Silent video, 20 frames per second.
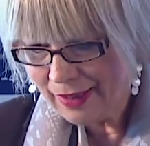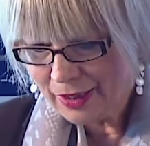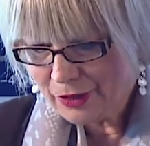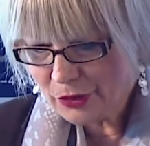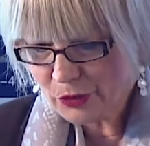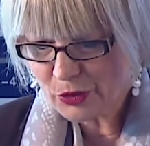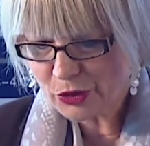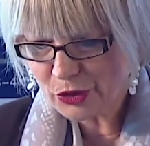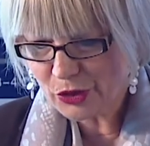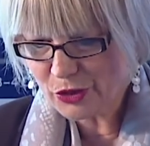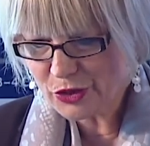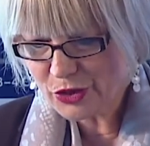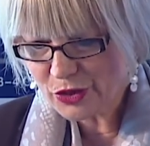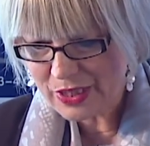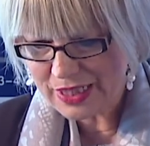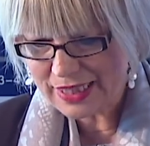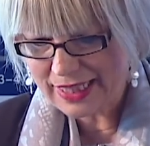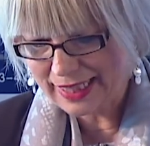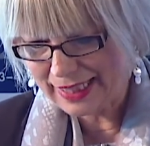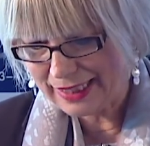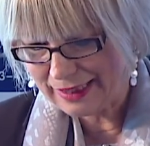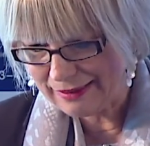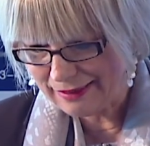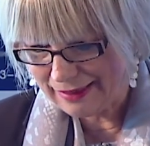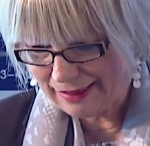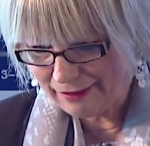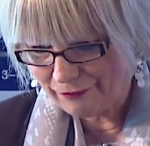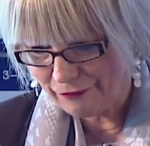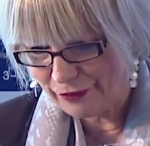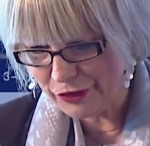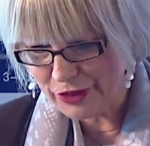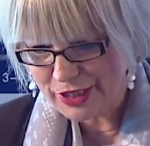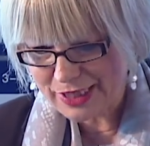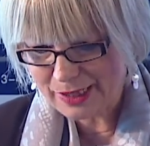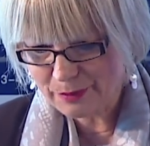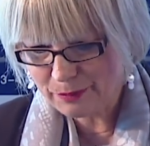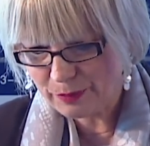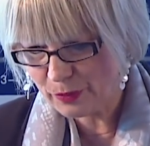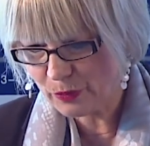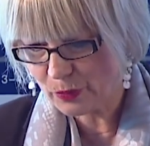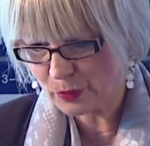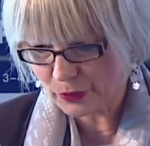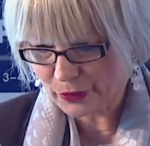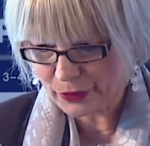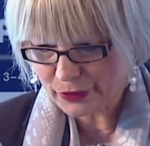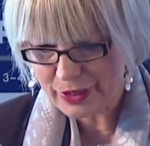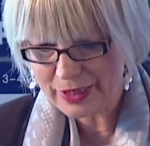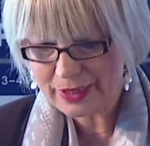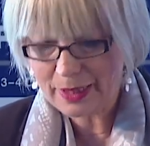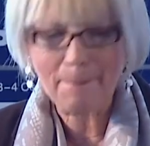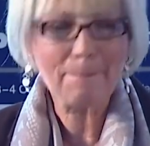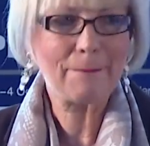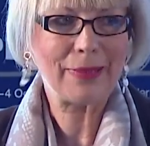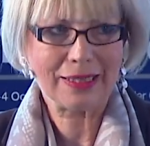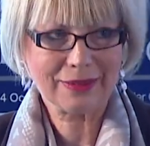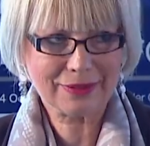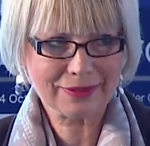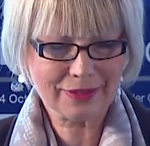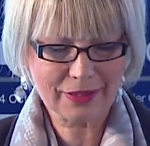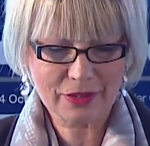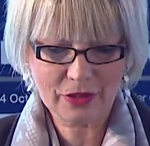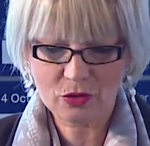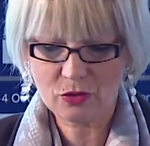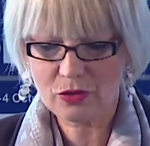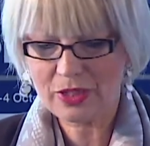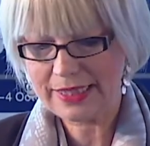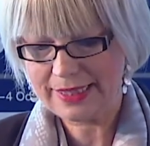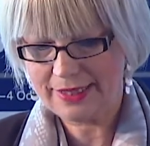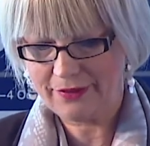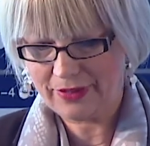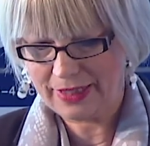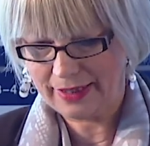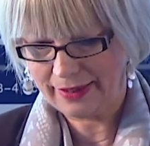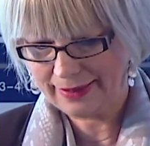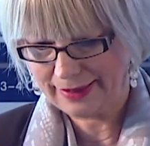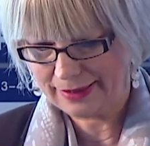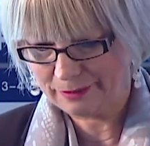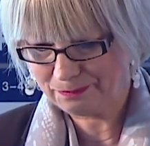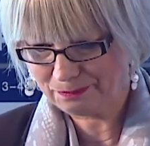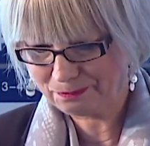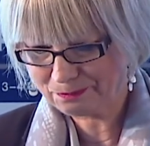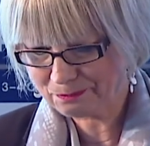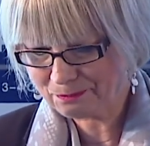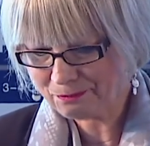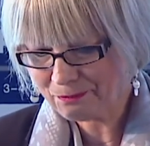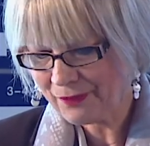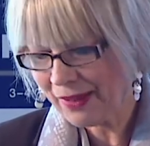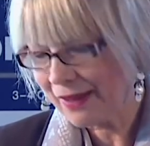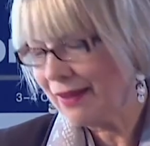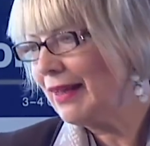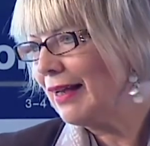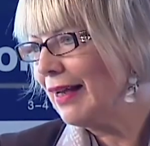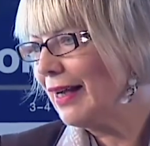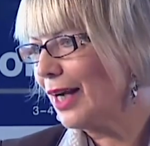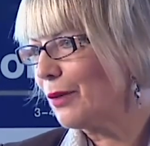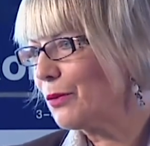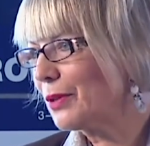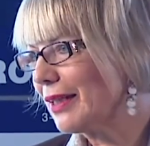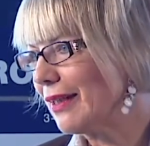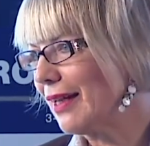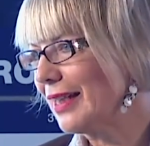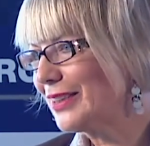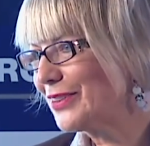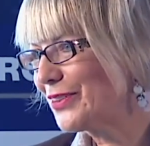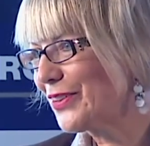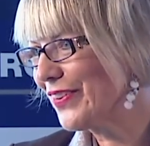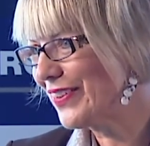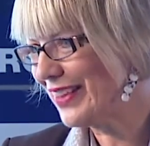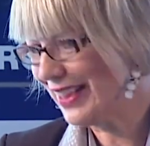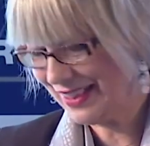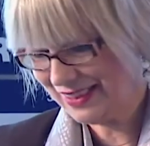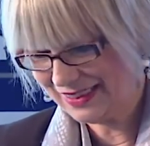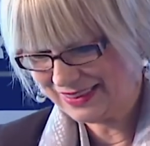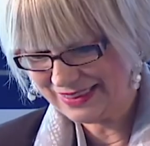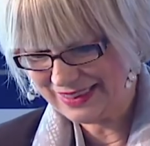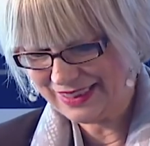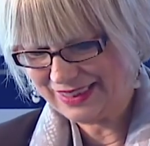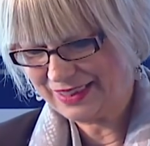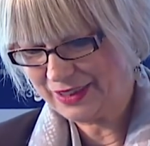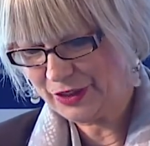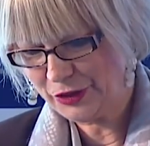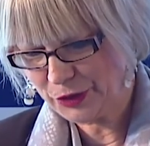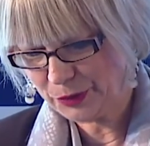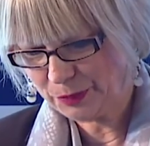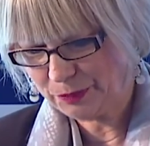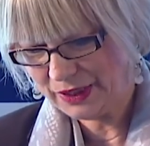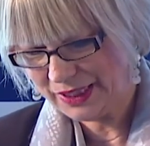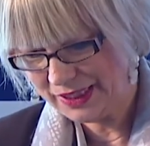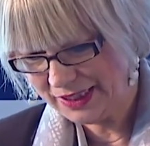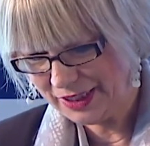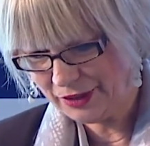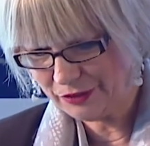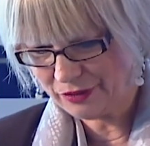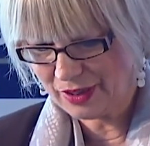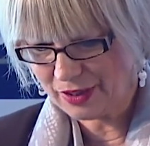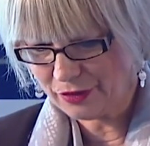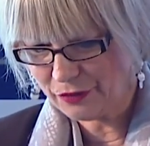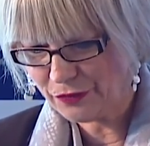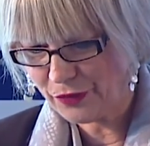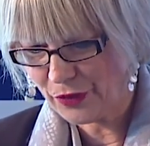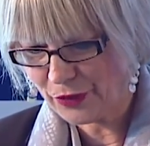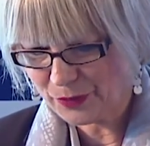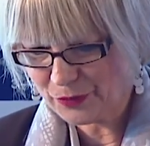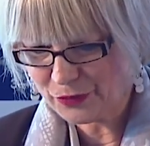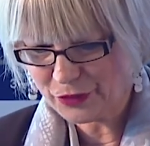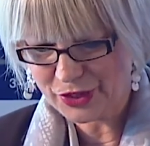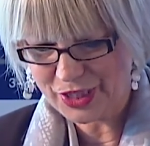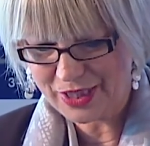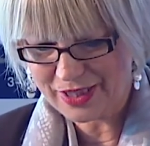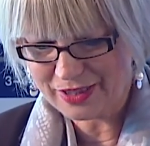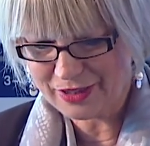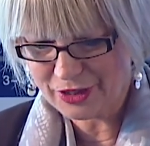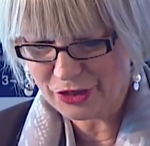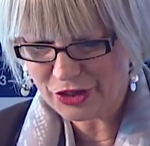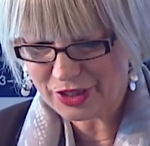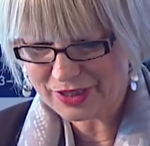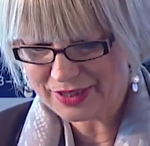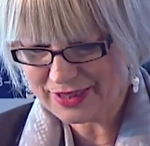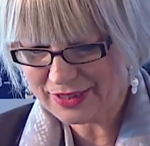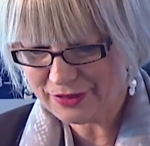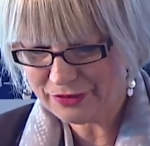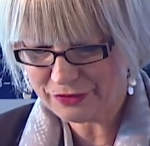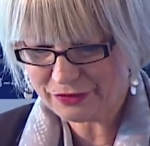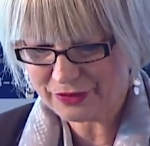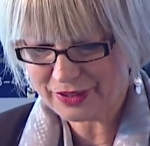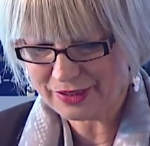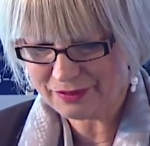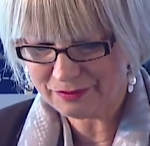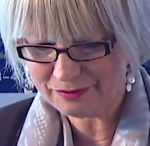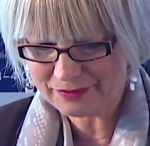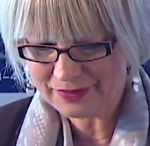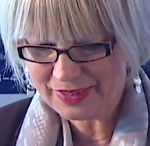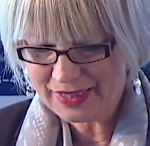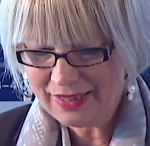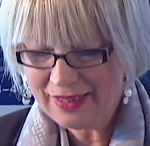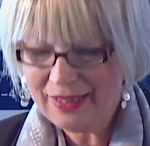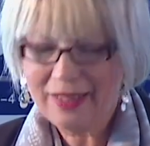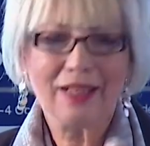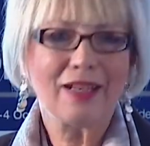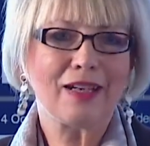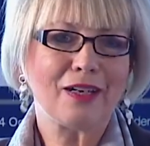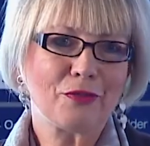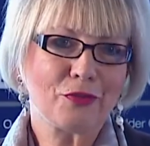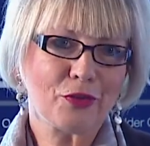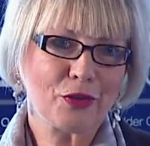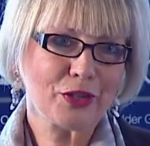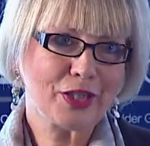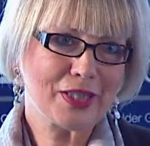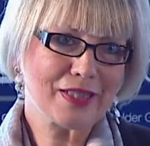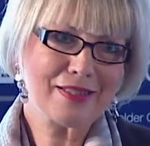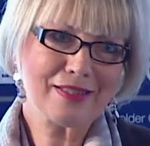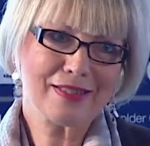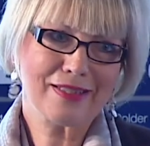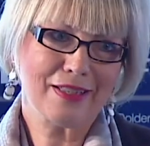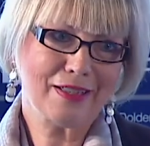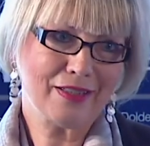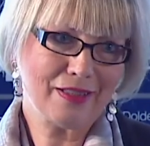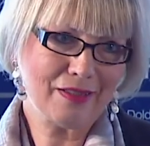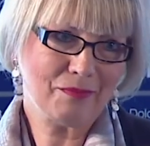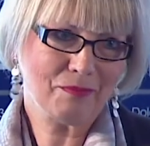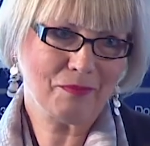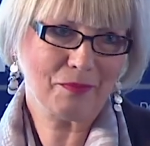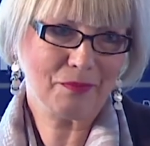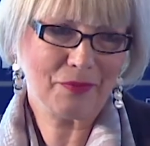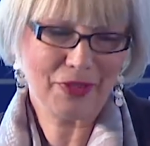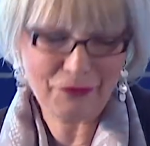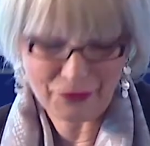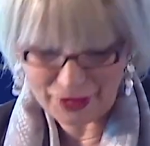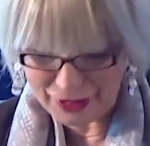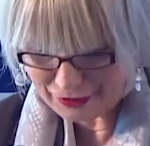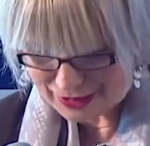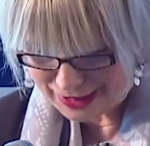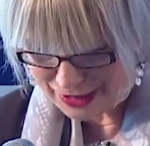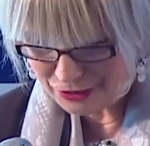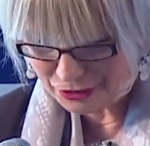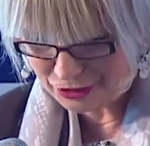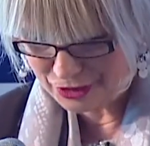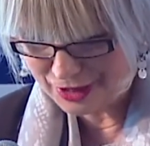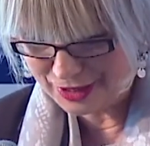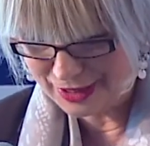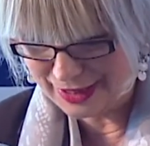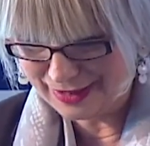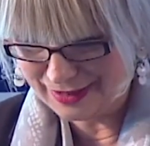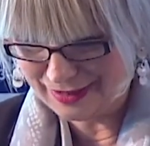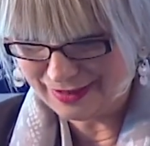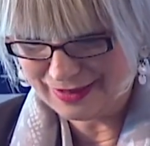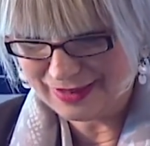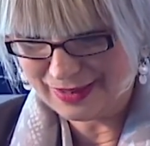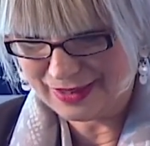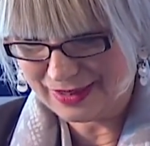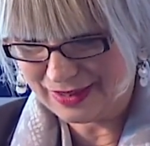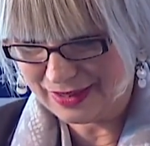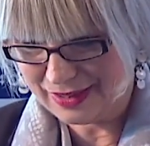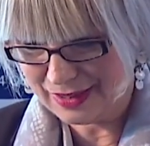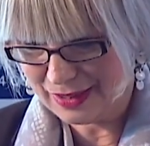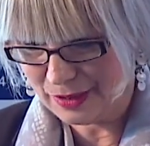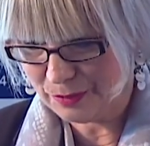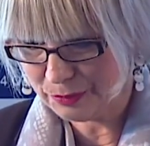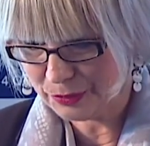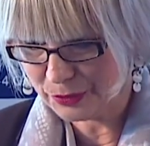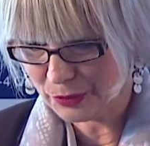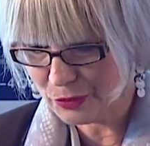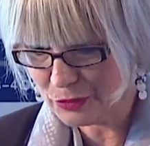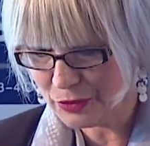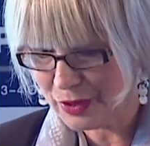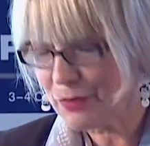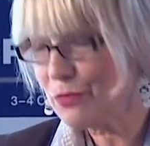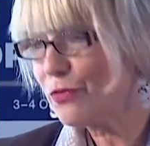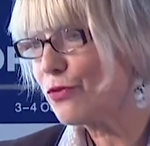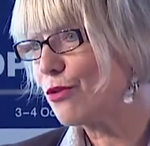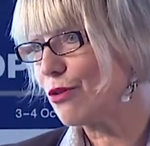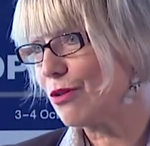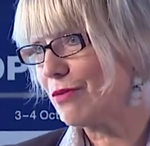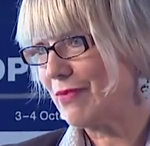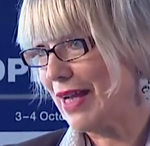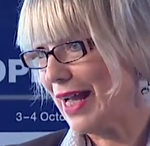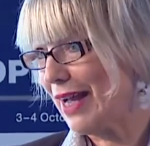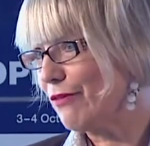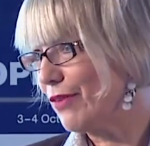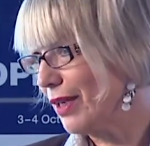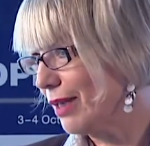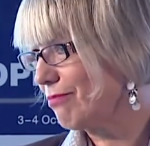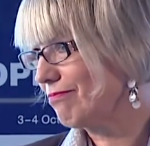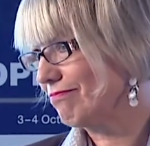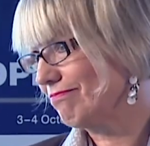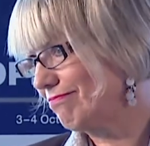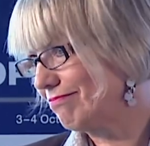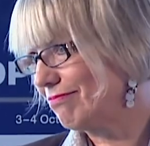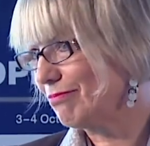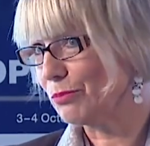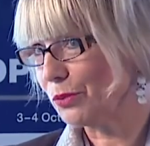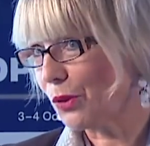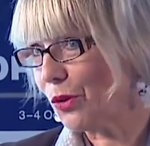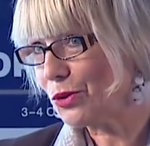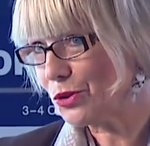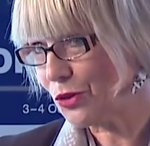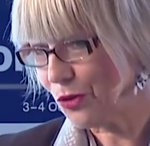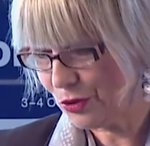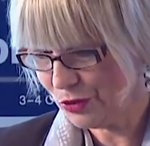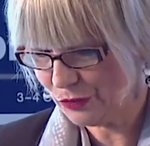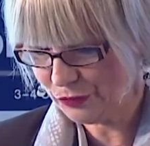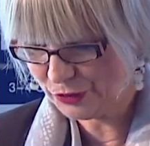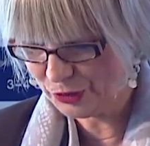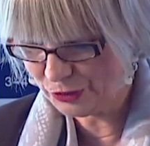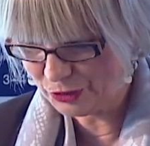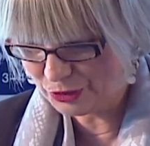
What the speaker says: You could also say it in very simple words, pacta sunt servanda. I would like to thank the European-Iran Forum for this initiative, for this very interesting program, for having brought all of you